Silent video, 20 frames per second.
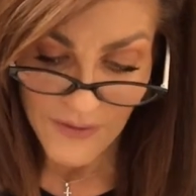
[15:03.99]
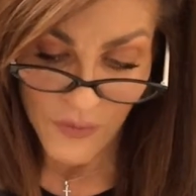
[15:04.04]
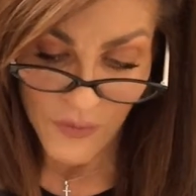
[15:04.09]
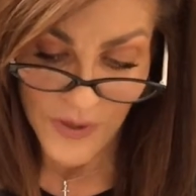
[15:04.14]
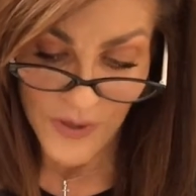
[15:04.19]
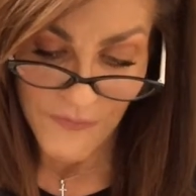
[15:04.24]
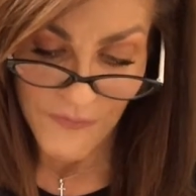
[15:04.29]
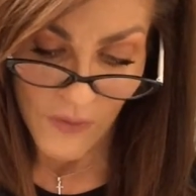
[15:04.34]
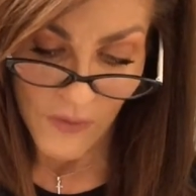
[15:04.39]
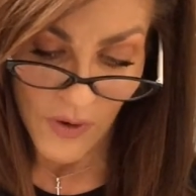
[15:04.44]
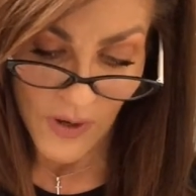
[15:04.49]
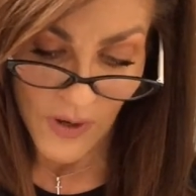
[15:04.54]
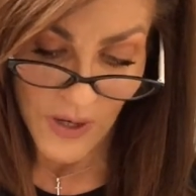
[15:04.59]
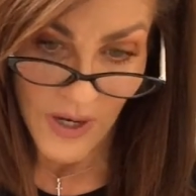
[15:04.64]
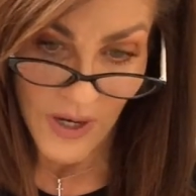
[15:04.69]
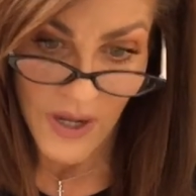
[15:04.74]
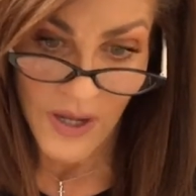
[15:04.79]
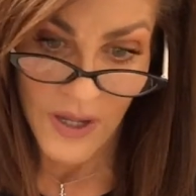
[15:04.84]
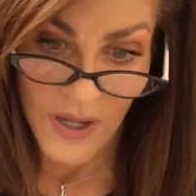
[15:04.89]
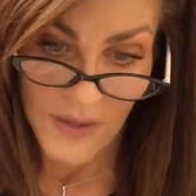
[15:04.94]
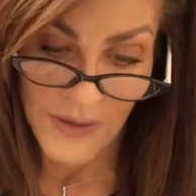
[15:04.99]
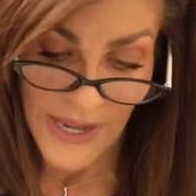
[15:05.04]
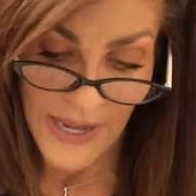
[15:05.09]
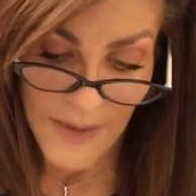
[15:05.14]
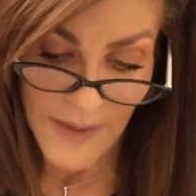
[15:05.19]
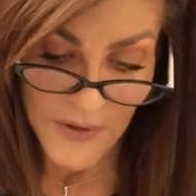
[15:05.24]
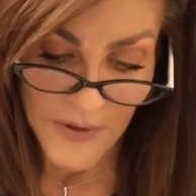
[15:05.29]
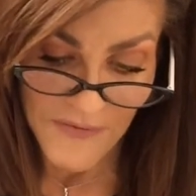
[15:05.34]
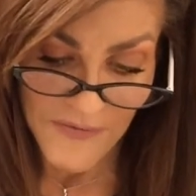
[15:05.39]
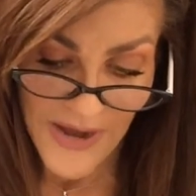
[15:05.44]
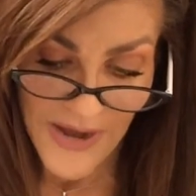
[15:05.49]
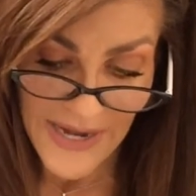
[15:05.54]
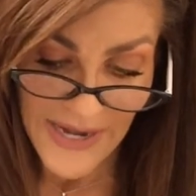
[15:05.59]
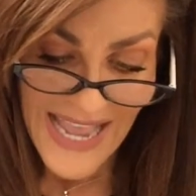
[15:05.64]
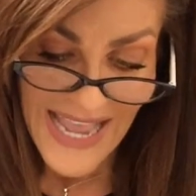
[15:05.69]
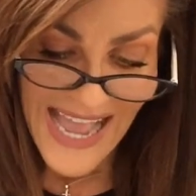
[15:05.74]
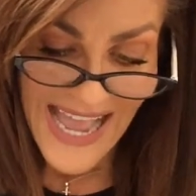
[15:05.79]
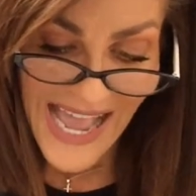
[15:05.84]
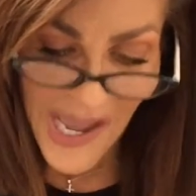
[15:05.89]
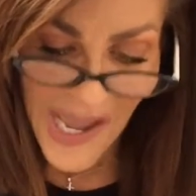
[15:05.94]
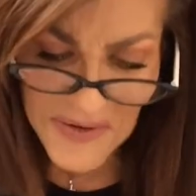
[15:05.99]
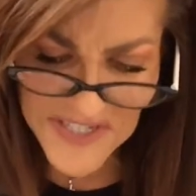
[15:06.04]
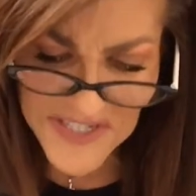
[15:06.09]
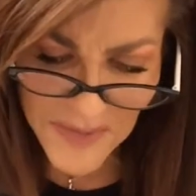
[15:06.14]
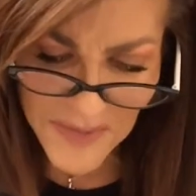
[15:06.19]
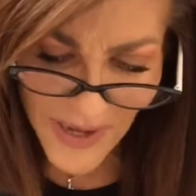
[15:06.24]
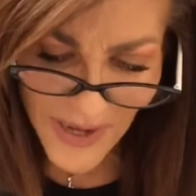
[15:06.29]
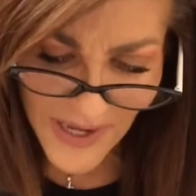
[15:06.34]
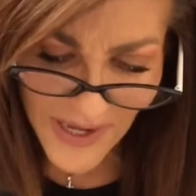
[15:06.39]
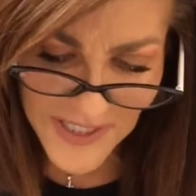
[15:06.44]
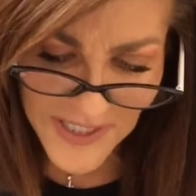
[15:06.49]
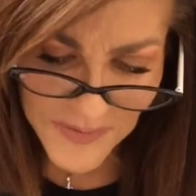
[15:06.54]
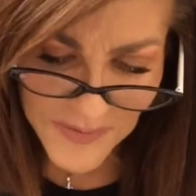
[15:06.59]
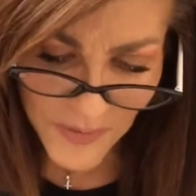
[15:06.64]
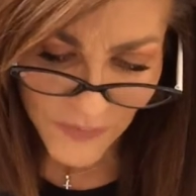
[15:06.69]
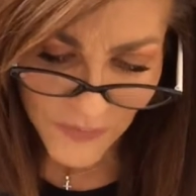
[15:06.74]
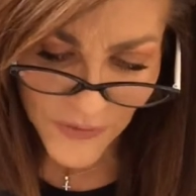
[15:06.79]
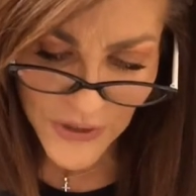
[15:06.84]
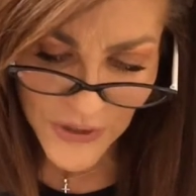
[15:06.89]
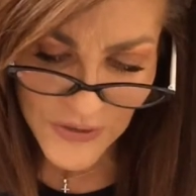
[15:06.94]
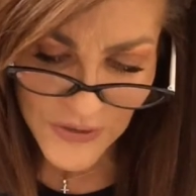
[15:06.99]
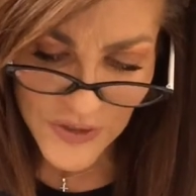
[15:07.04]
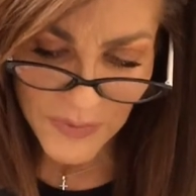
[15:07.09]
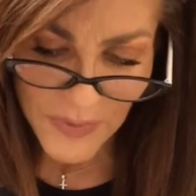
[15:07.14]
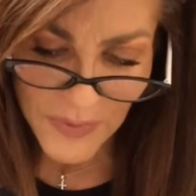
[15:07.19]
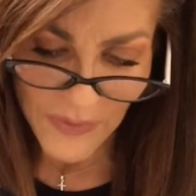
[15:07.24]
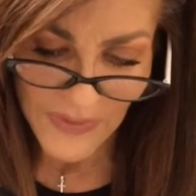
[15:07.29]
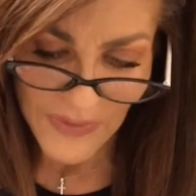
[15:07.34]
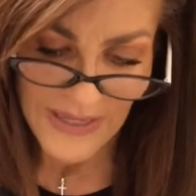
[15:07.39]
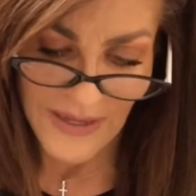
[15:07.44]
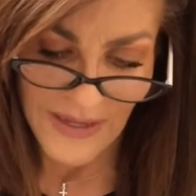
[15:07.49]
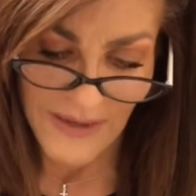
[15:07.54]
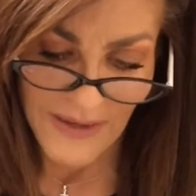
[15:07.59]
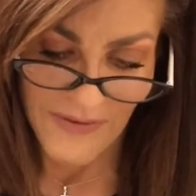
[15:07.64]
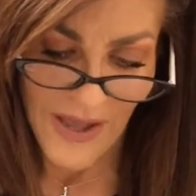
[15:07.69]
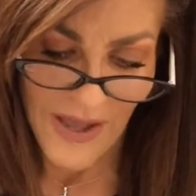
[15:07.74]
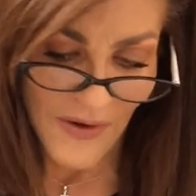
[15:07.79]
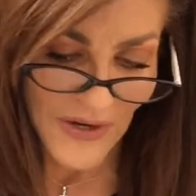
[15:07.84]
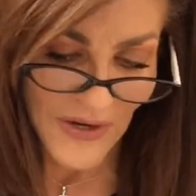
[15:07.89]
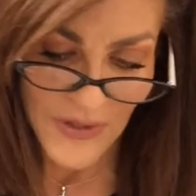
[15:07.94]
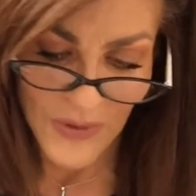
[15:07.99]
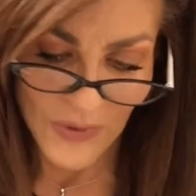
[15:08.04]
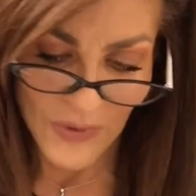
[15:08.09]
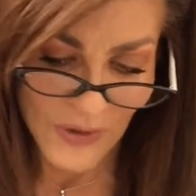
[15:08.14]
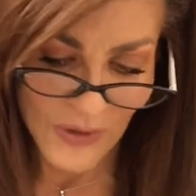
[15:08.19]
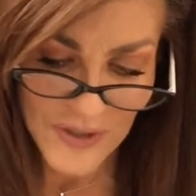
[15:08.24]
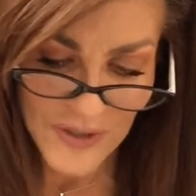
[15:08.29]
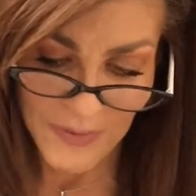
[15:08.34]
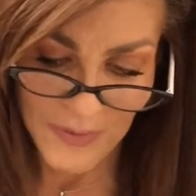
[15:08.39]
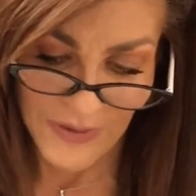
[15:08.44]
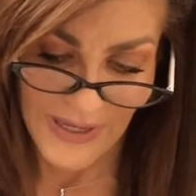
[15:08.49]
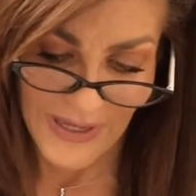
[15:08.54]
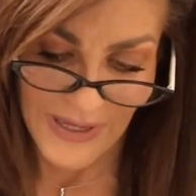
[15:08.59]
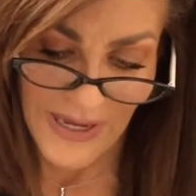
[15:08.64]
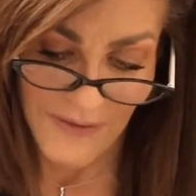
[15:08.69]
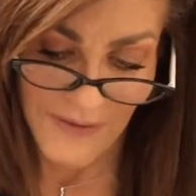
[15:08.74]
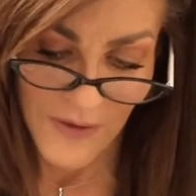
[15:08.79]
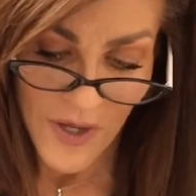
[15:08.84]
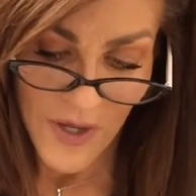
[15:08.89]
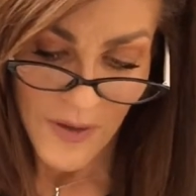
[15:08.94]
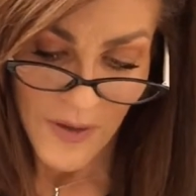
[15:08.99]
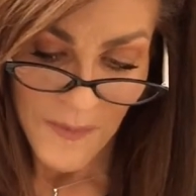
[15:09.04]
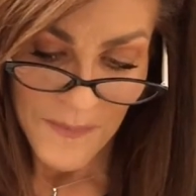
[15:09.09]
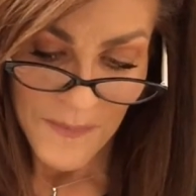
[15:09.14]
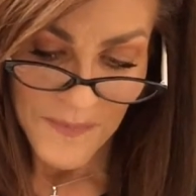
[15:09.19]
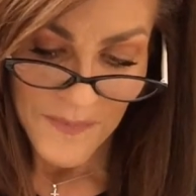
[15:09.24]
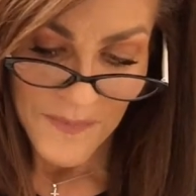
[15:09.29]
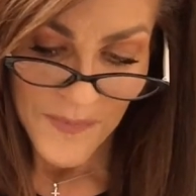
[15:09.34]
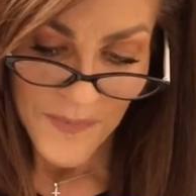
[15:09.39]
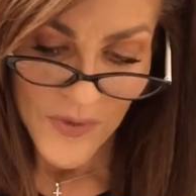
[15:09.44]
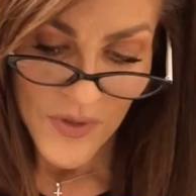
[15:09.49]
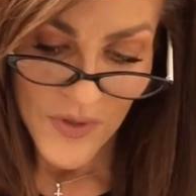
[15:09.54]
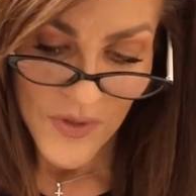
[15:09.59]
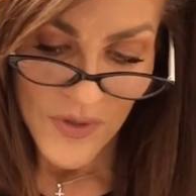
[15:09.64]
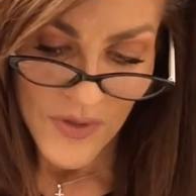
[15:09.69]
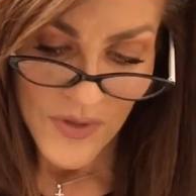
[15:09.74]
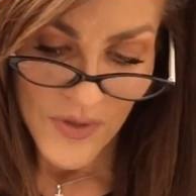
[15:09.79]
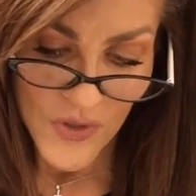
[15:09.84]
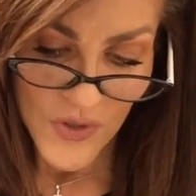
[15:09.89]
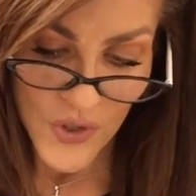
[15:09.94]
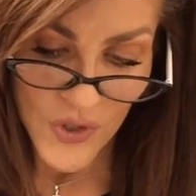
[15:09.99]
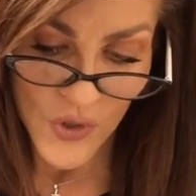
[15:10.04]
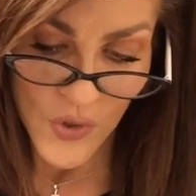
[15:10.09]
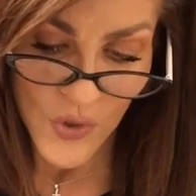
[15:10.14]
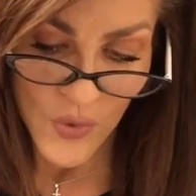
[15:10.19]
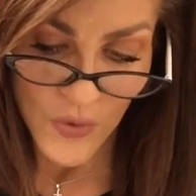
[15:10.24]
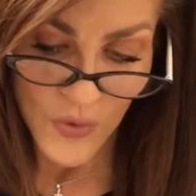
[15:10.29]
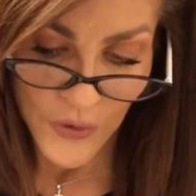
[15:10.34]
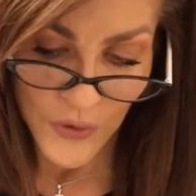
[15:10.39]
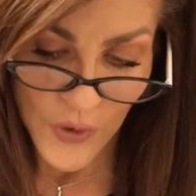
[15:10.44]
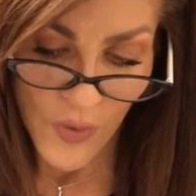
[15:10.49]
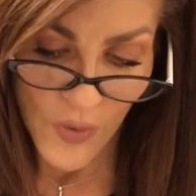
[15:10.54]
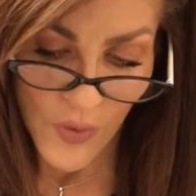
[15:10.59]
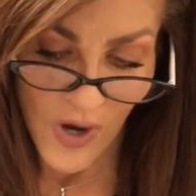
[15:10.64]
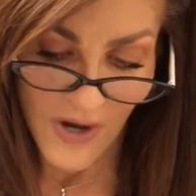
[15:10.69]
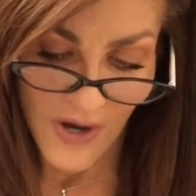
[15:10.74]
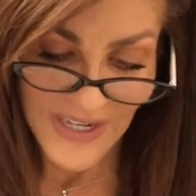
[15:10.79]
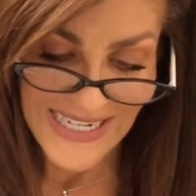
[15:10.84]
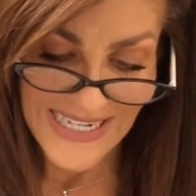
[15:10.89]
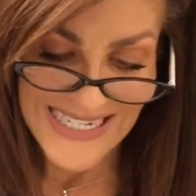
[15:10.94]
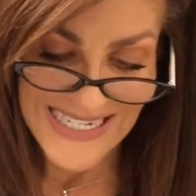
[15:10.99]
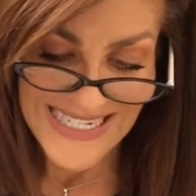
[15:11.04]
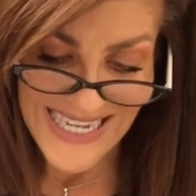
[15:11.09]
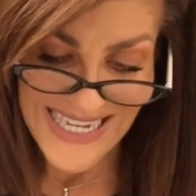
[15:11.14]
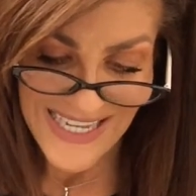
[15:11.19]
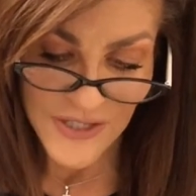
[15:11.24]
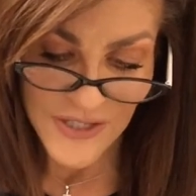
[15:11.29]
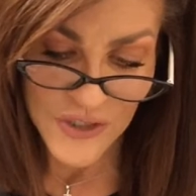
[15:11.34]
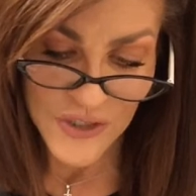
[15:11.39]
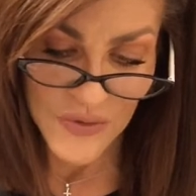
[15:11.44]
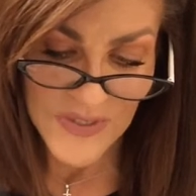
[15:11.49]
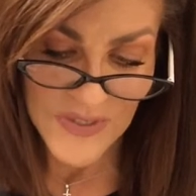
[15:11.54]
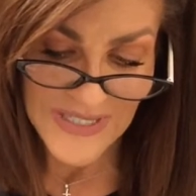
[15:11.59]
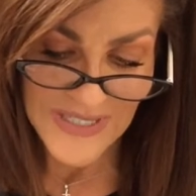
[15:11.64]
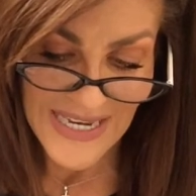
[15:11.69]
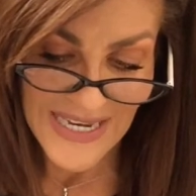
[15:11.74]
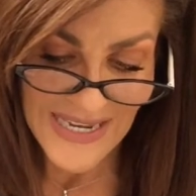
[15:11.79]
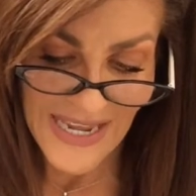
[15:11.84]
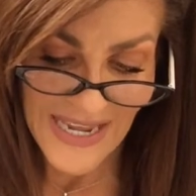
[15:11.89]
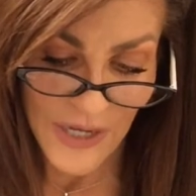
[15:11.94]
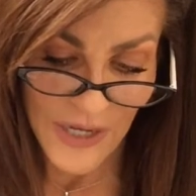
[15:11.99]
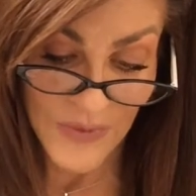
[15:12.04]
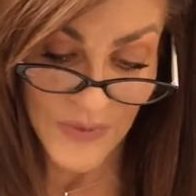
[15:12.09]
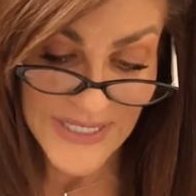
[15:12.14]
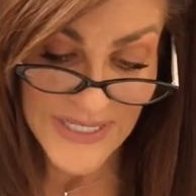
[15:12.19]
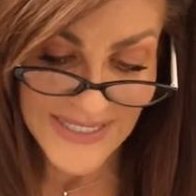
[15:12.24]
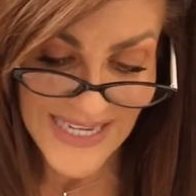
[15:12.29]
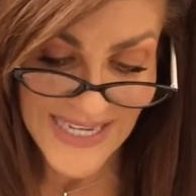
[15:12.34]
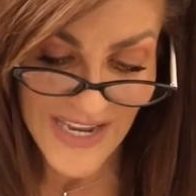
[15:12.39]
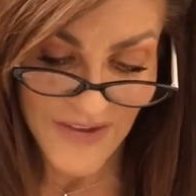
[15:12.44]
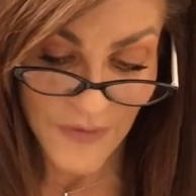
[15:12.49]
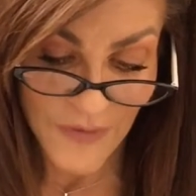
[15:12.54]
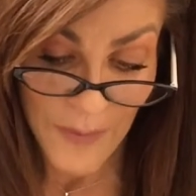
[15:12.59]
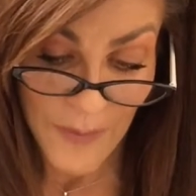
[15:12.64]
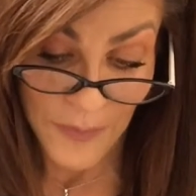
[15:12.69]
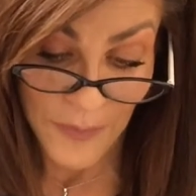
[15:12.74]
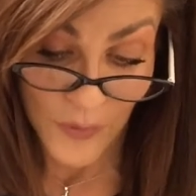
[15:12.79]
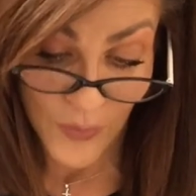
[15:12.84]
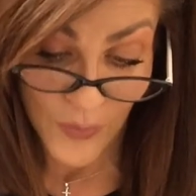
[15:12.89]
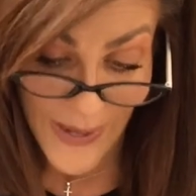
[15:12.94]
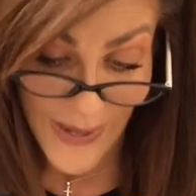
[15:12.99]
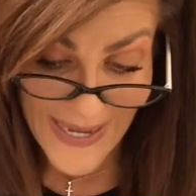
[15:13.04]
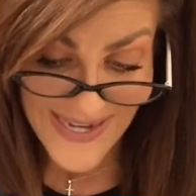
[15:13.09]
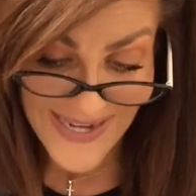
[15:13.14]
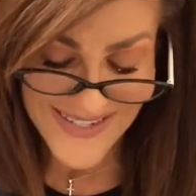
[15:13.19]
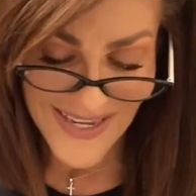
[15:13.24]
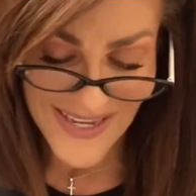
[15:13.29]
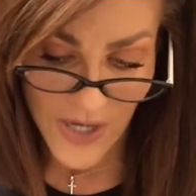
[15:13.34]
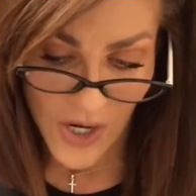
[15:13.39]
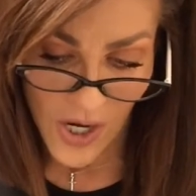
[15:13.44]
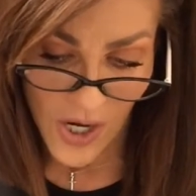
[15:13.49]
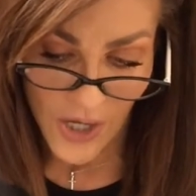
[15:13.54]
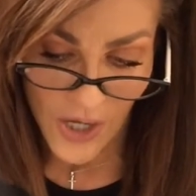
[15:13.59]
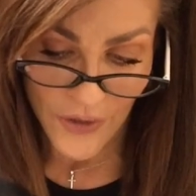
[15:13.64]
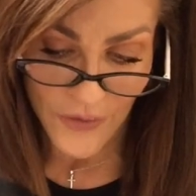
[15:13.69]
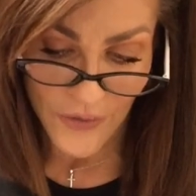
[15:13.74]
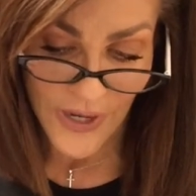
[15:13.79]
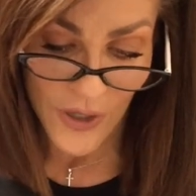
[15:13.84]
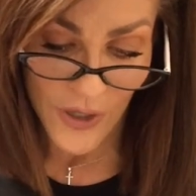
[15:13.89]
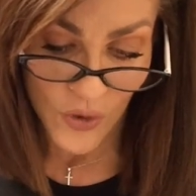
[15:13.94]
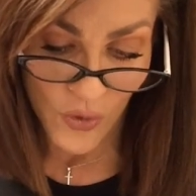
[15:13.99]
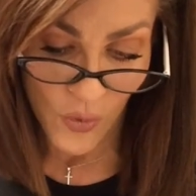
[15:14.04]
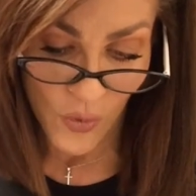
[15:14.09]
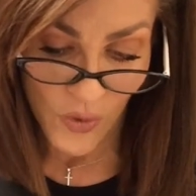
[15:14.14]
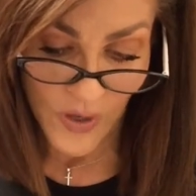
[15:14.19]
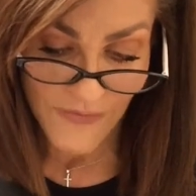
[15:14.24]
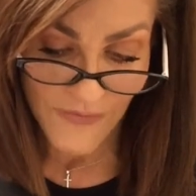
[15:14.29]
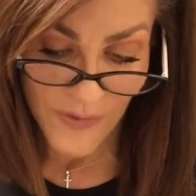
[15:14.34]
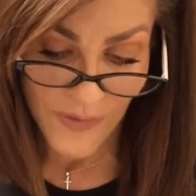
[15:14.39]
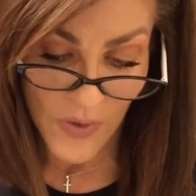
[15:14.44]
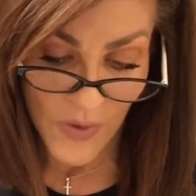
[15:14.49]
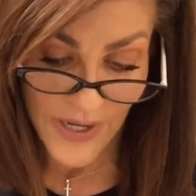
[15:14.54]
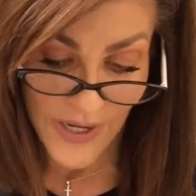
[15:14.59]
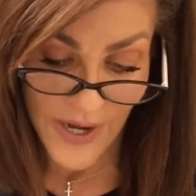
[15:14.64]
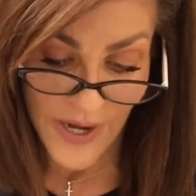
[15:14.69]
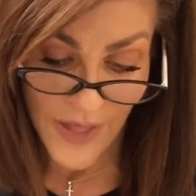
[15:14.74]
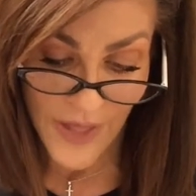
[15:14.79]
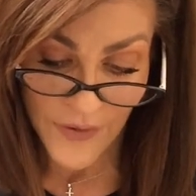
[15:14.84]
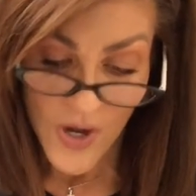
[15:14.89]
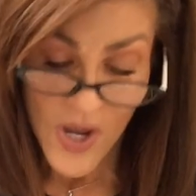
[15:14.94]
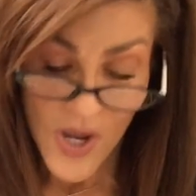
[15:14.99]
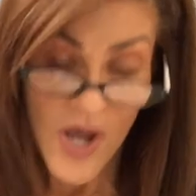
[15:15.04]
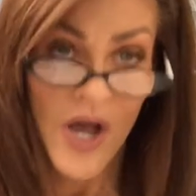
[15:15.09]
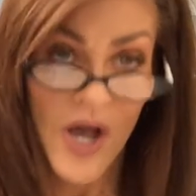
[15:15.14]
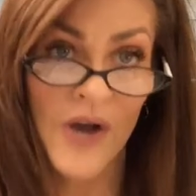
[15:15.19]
44 on um, Amplified. How is it possible for you to believe? How can you learn to believe? You who are content to seek and receive praise and honor and glory from one another.